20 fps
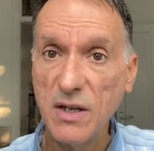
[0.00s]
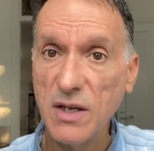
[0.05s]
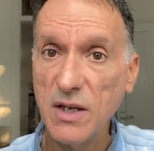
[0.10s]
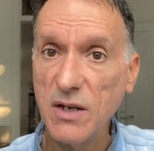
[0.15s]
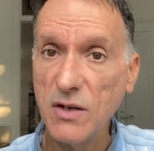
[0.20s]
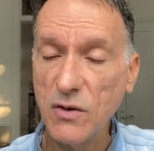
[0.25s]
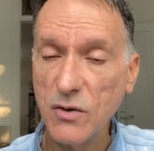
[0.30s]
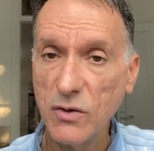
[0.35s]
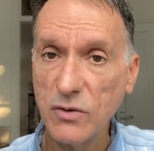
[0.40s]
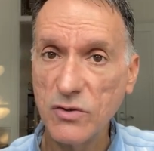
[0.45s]

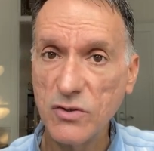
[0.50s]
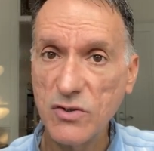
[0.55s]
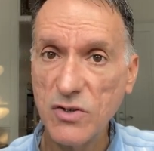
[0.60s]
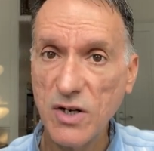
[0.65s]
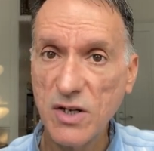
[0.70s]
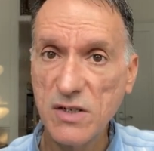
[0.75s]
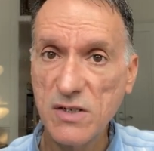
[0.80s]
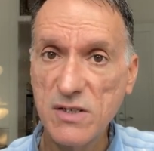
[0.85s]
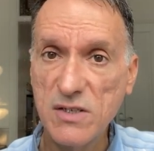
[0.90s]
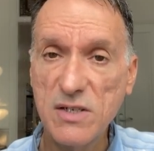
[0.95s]
In
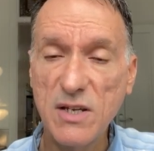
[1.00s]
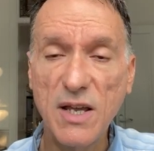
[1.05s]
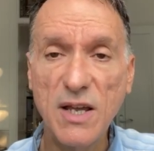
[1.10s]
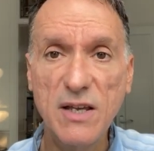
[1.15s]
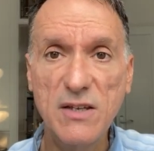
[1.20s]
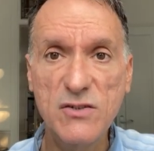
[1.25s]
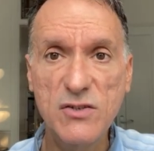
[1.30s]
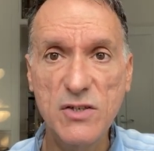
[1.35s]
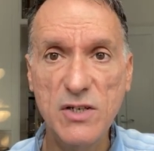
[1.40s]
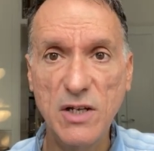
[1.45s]
contrast,
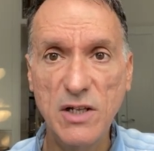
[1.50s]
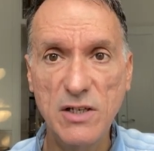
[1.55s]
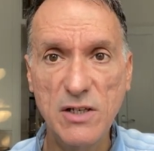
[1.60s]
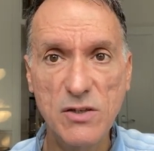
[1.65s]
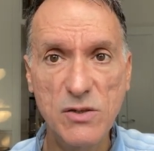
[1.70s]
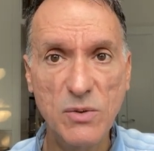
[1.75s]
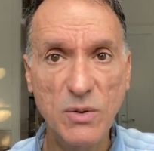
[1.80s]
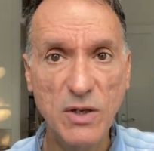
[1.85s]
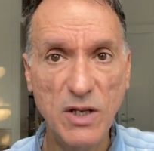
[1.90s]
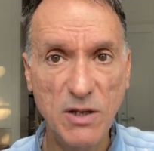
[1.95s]

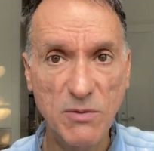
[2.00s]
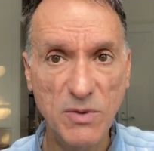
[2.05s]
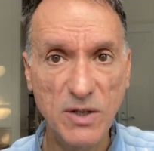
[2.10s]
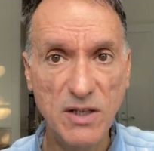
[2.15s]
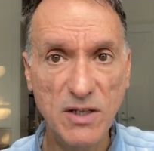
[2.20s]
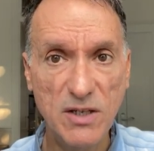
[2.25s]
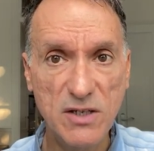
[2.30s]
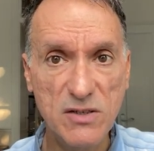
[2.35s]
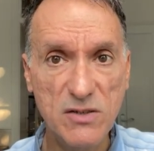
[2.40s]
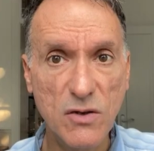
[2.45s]
SGLT2
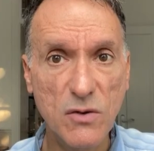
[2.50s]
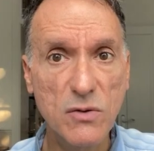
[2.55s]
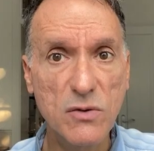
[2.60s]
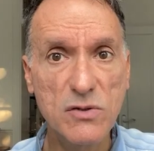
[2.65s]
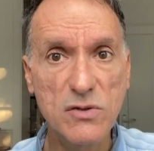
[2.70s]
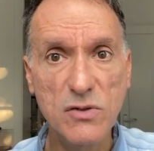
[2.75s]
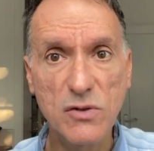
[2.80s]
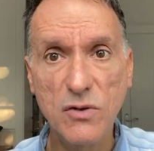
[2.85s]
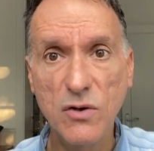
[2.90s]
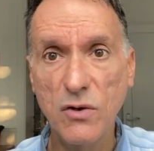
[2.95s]
inhibitors,
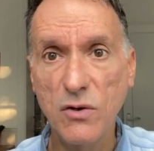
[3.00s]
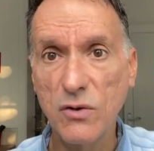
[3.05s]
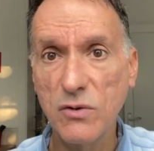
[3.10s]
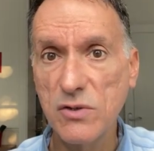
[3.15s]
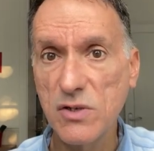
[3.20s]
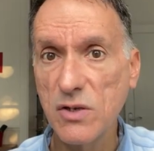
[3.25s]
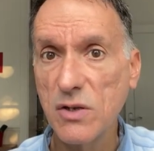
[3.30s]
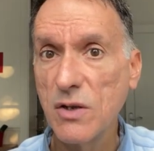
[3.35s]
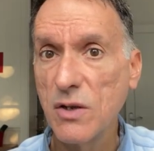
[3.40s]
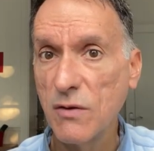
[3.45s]
also
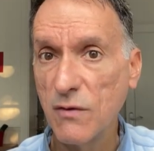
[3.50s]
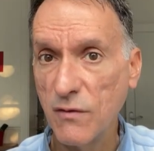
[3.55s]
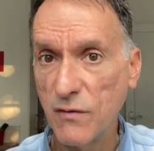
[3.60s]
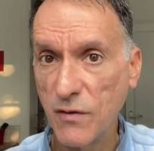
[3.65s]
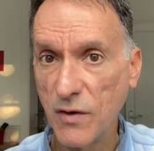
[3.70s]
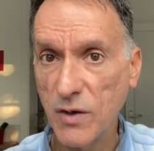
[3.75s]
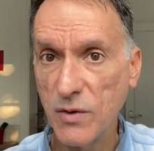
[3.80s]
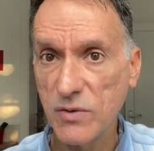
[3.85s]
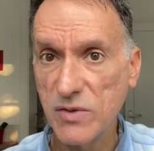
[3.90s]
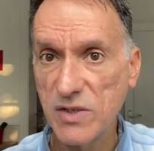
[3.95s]
called
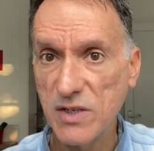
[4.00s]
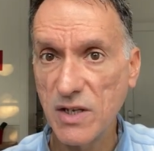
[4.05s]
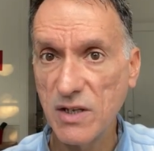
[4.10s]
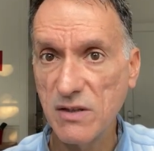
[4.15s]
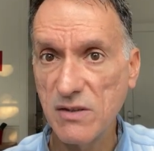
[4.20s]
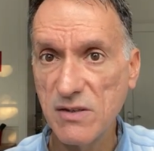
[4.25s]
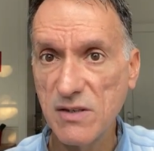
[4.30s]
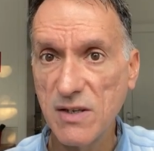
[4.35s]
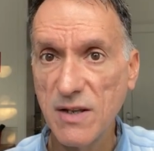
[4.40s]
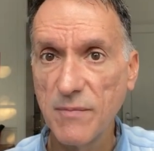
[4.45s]

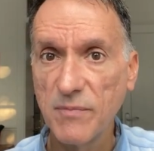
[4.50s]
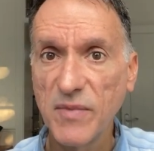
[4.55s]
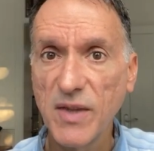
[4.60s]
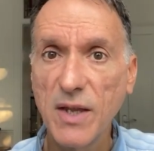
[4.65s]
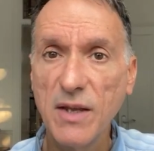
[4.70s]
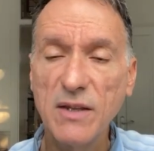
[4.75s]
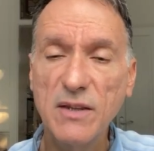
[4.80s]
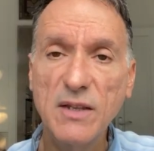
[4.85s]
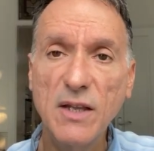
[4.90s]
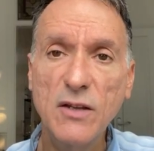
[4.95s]
flozins,
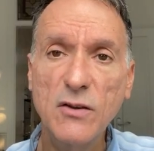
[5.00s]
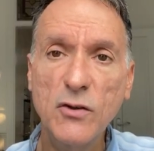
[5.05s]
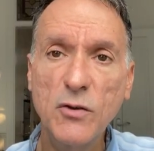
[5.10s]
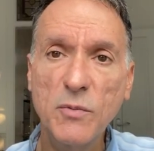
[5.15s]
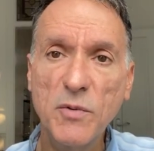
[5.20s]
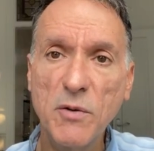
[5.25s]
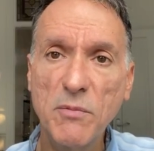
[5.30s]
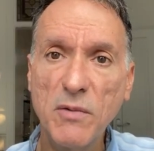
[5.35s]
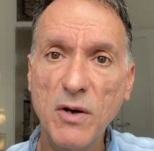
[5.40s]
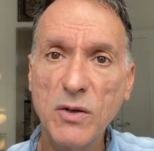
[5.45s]
tend to
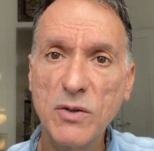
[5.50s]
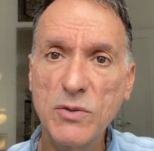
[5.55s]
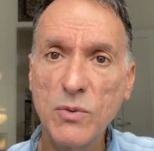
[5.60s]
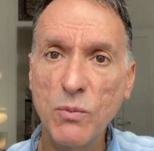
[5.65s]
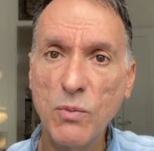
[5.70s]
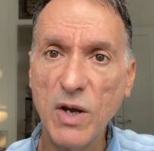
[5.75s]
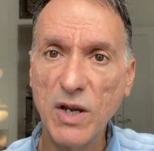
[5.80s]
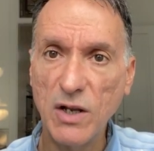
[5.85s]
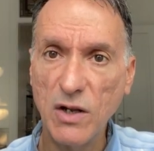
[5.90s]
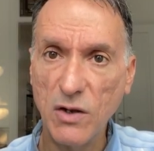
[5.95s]
promote
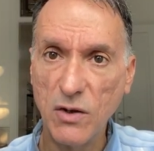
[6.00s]
weight